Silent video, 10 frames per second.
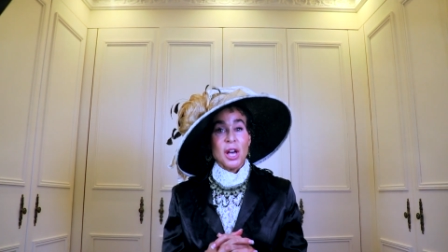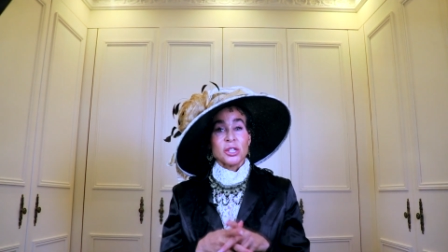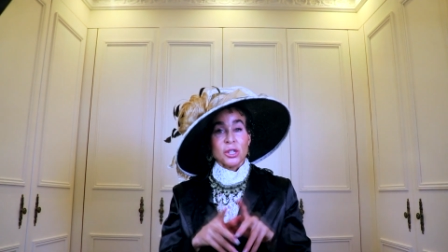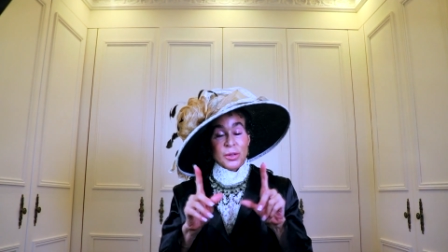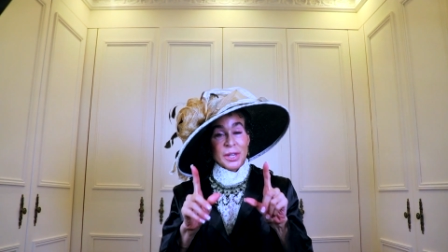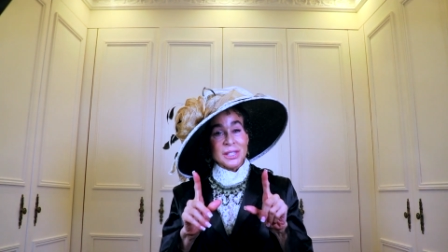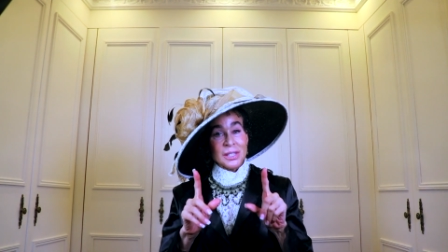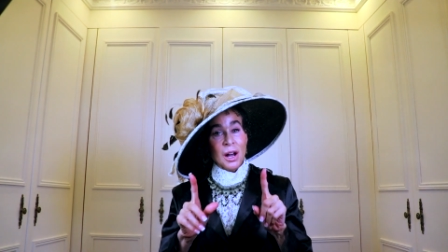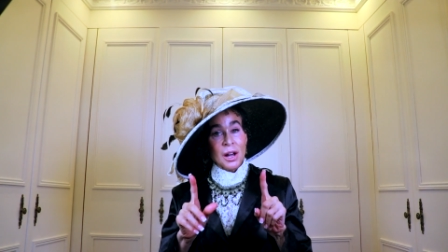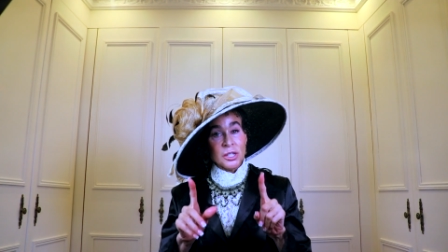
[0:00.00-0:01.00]
So
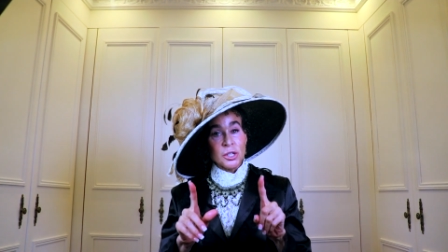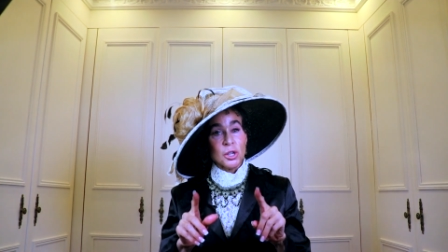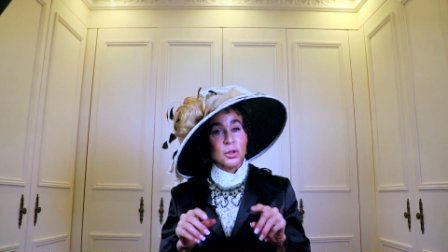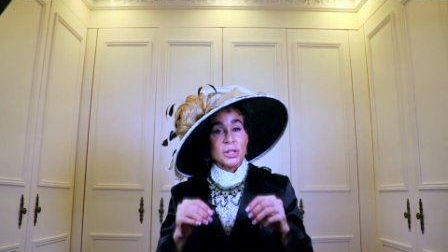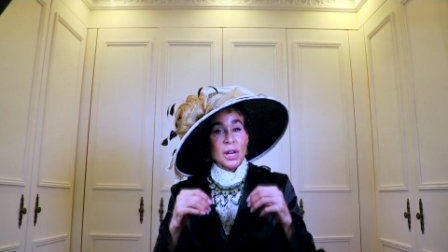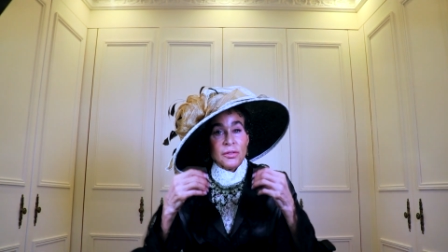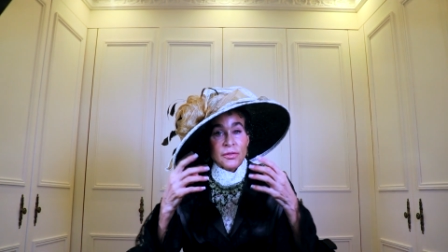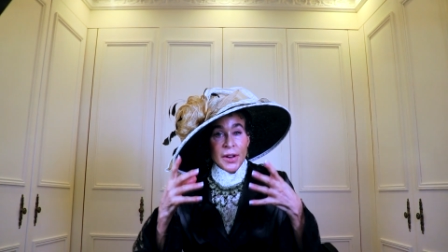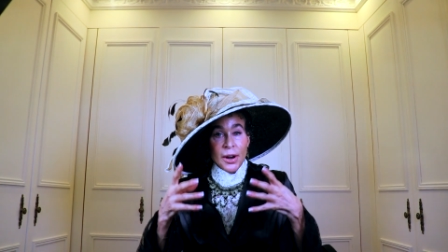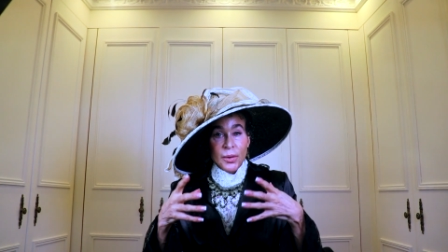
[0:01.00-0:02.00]
this constitutes a
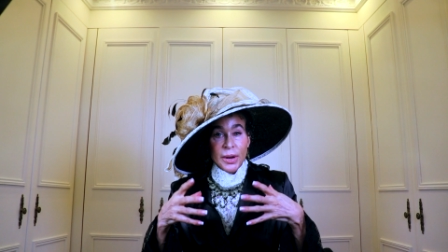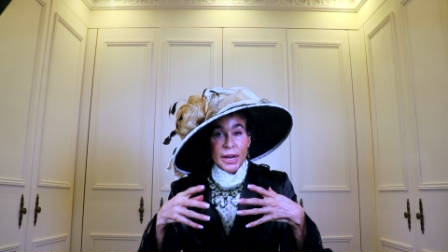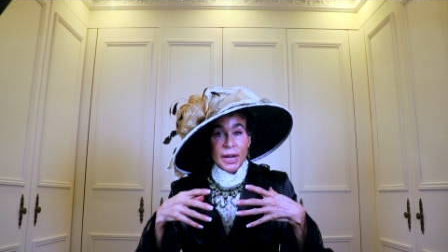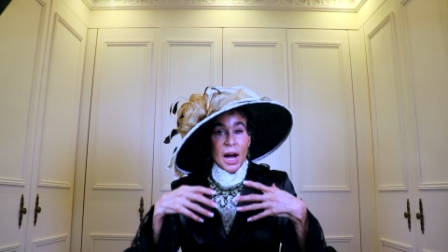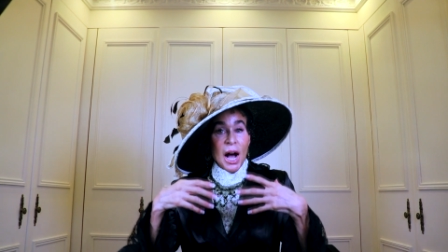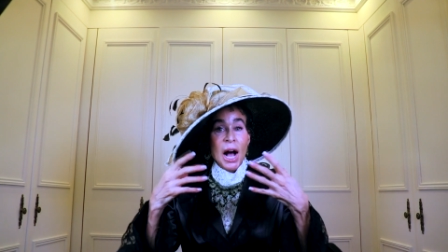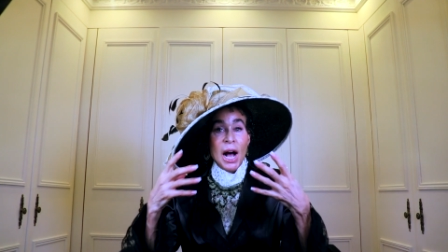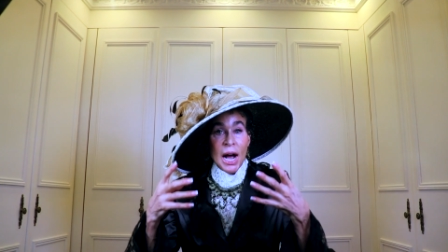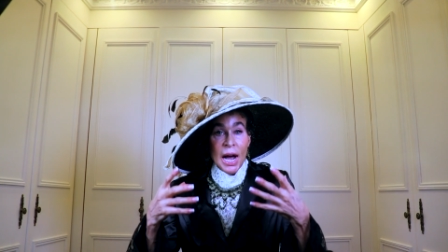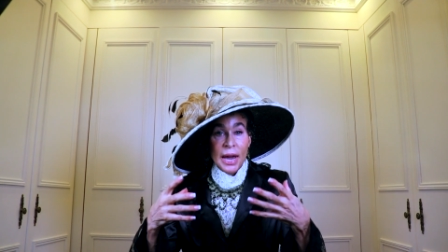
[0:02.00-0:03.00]
very
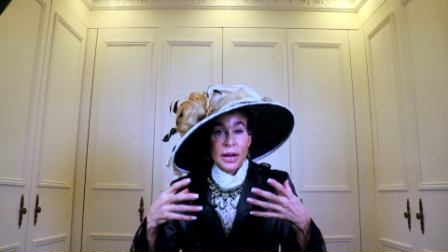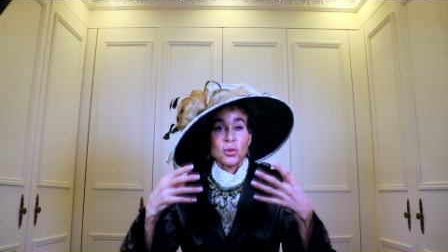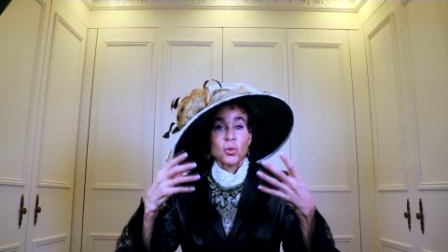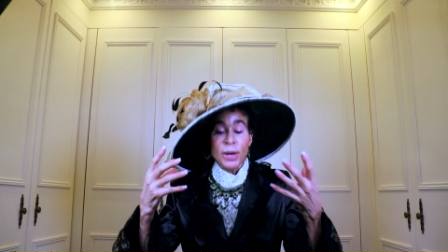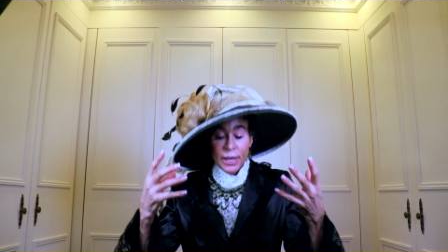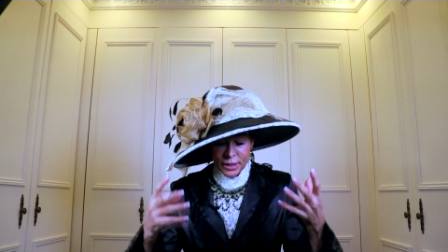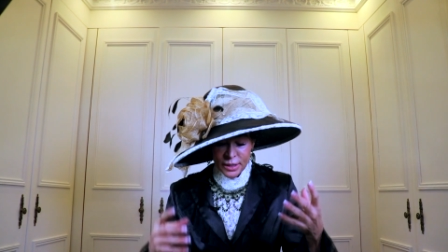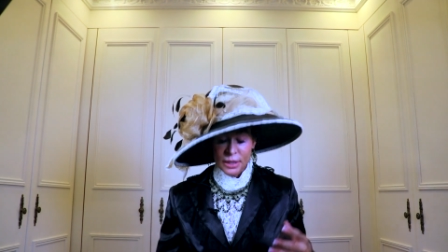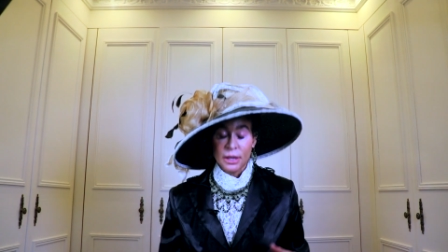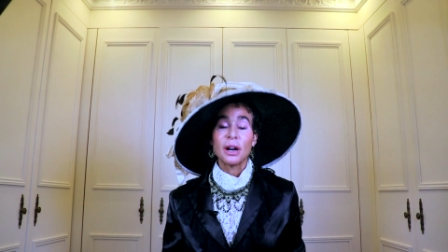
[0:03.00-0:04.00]
high
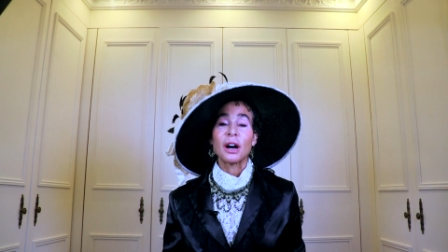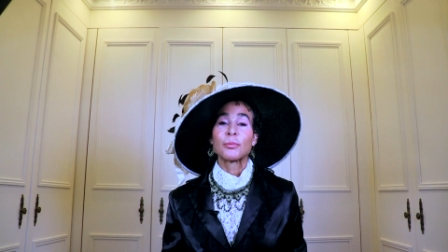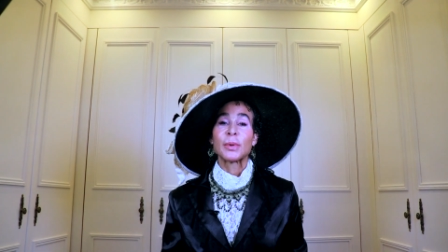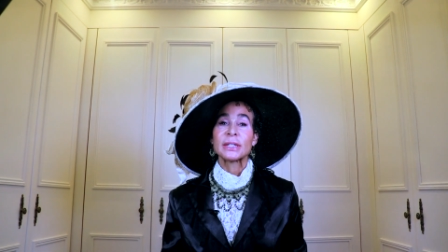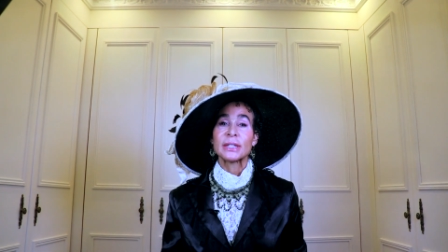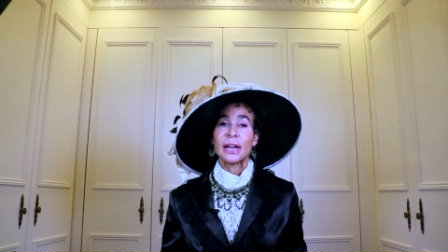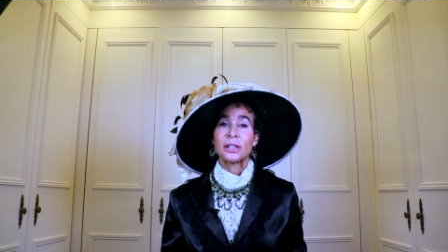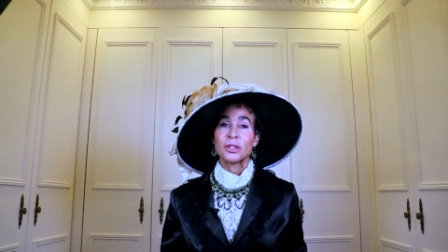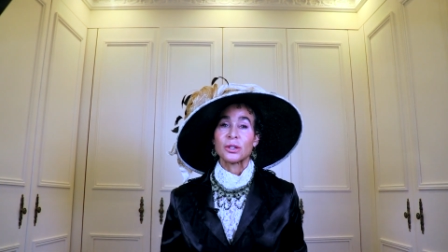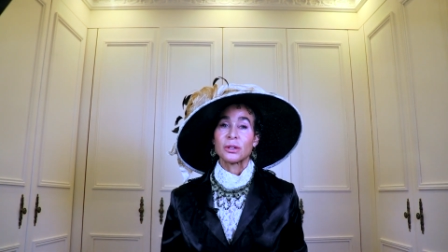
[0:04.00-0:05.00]
risk of breast
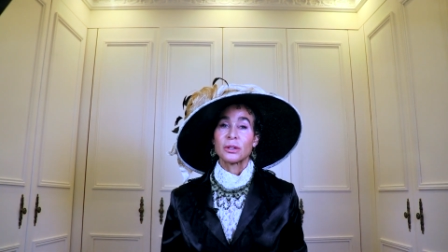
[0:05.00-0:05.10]
cancer.